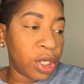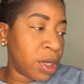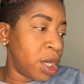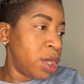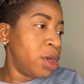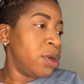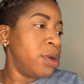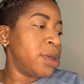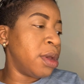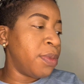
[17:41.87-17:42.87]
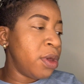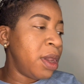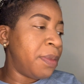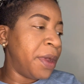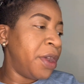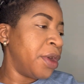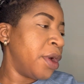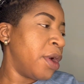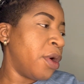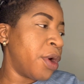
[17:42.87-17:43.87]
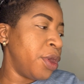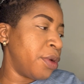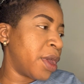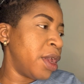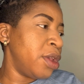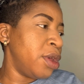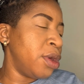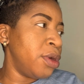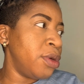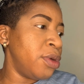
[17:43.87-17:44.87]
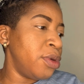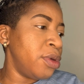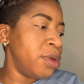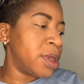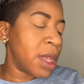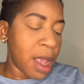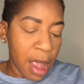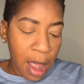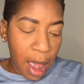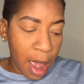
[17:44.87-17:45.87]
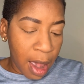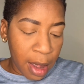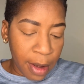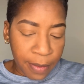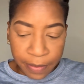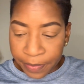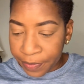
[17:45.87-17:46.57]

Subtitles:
can use your beauty blender, or you can use and